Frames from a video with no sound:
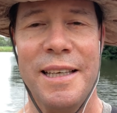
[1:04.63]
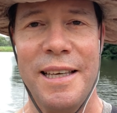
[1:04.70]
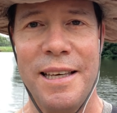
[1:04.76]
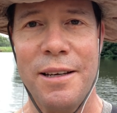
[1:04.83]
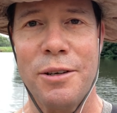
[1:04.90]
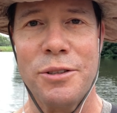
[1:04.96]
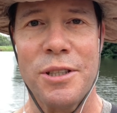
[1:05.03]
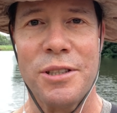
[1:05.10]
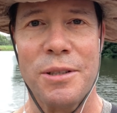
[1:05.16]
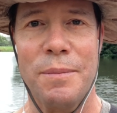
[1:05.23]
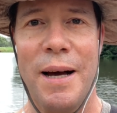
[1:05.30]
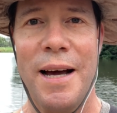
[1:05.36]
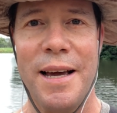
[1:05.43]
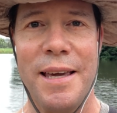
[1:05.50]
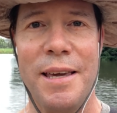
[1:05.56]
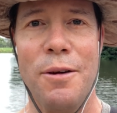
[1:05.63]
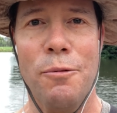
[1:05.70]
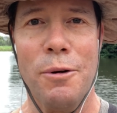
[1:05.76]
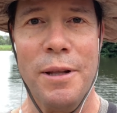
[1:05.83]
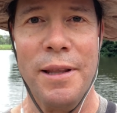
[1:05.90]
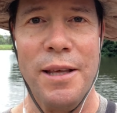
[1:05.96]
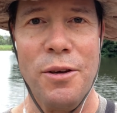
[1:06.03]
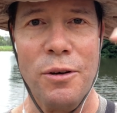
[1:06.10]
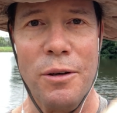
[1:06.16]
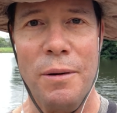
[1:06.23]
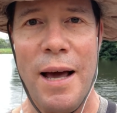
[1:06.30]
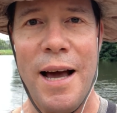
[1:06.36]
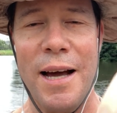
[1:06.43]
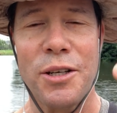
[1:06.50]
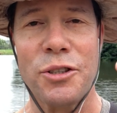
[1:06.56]
ecosystem, i.e. one that you can
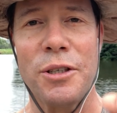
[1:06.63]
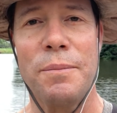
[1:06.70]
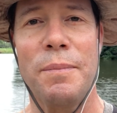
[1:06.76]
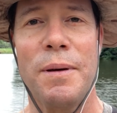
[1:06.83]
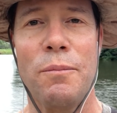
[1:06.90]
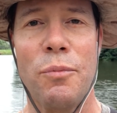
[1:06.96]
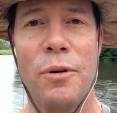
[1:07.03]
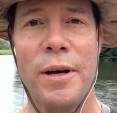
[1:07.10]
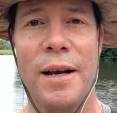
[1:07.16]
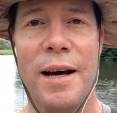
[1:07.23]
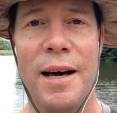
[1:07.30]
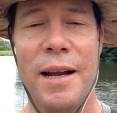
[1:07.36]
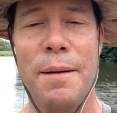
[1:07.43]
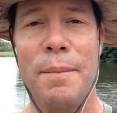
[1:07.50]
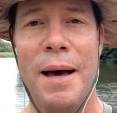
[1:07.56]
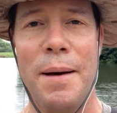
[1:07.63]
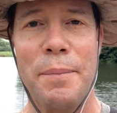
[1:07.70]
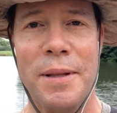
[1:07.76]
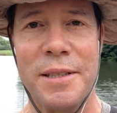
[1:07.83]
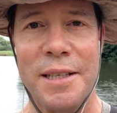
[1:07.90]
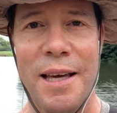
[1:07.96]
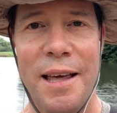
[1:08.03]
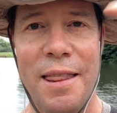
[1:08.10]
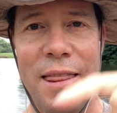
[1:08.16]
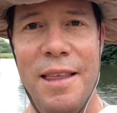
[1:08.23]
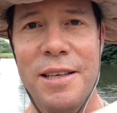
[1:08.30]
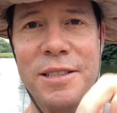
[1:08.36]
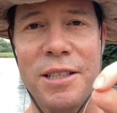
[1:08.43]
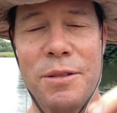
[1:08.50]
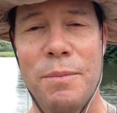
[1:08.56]
actually pinpoint on a map and say,
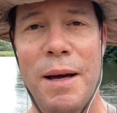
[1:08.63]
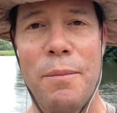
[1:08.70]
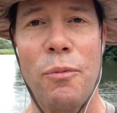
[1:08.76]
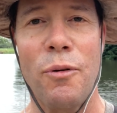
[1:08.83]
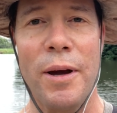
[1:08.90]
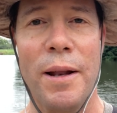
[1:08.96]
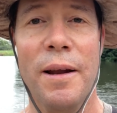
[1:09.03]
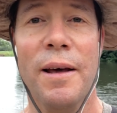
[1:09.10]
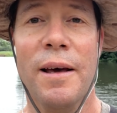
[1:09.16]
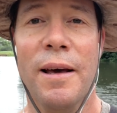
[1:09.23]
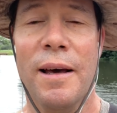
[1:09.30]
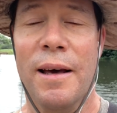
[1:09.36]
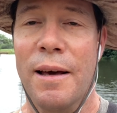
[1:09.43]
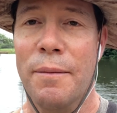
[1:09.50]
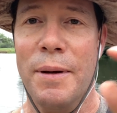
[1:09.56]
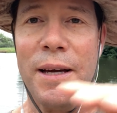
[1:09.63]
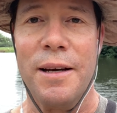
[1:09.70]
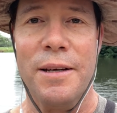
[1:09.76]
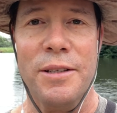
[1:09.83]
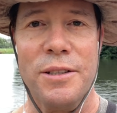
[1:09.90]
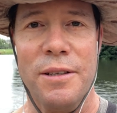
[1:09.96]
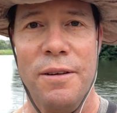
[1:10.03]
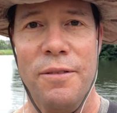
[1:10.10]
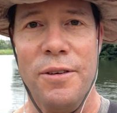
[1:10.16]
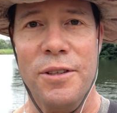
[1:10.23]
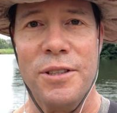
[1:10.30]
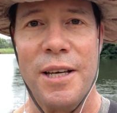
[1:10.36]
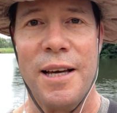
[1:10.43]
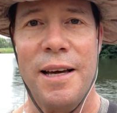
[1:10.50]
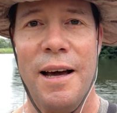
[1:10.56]
this is my point. Because if you
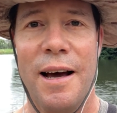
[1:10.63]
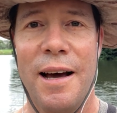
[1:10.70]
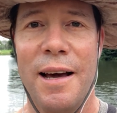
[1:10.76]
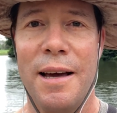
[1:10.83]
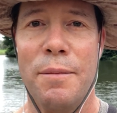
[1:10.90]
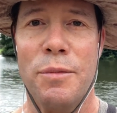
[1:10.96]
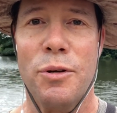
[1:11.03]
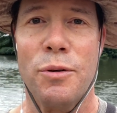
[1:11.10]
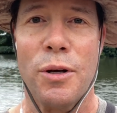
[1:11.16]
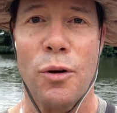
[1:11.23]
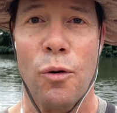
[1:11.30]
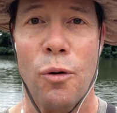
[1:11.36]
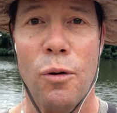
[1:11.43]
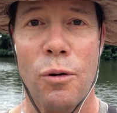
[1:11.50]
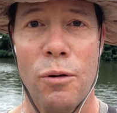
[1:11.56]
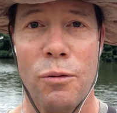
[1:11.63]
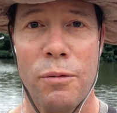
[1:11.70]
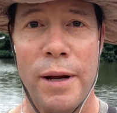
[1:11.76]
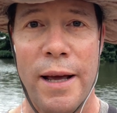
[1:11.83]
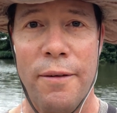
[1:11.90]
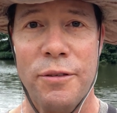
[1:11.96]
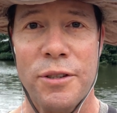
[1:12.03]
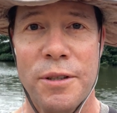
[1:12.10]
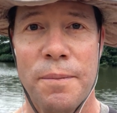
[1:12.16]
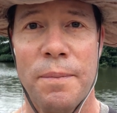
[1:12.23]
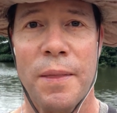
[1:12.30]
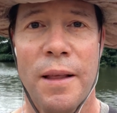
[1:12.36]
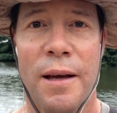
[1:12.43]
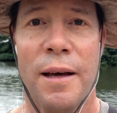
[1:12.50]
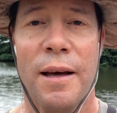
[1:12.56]
say, I am doing coral reefs,
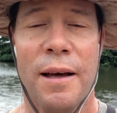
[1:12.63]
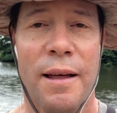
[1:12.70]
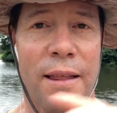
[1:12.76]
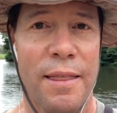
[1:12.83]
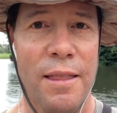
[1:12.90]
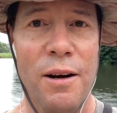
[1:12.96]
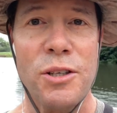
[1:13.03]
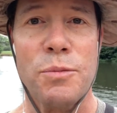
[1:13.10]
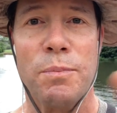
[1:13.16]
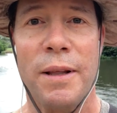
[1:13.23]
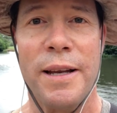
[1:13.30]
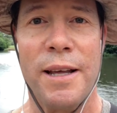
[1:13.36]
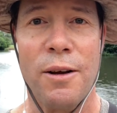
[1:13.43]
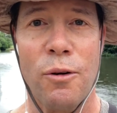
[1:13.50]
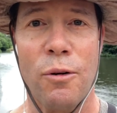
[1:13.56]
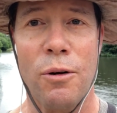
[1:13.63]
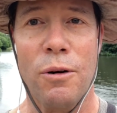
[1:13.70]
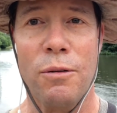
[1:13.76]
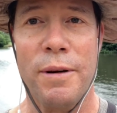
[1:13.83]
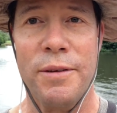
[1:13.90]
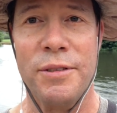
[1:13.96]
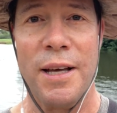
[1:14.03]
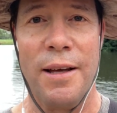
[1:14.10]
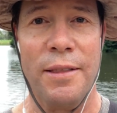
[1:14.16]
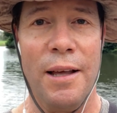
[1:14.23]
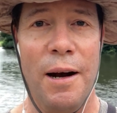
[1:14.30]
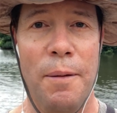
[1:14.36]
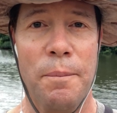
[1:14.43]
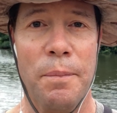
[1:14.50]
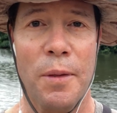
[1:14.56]
there's plenty of coral reefs out
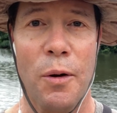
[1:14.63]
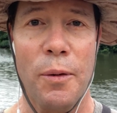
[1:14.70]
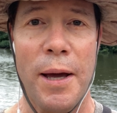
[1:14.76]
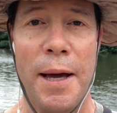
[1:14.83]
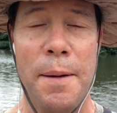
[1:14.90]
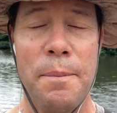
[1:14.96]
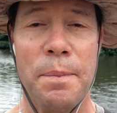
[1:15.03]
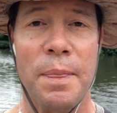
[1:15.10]
there, okay?